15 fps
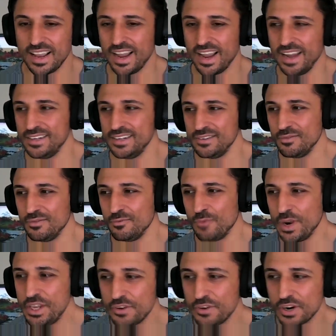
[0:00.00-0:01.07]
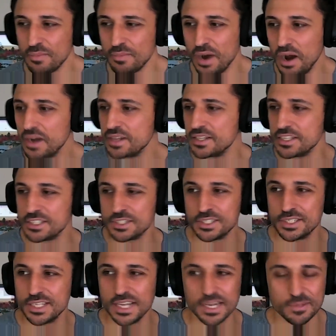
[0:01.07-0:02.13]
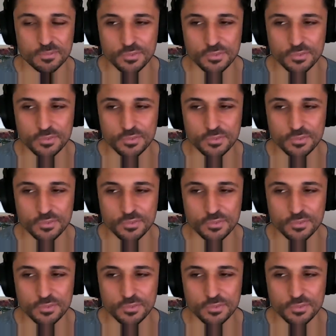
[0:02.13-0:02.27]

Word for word: and when you've got a market that's like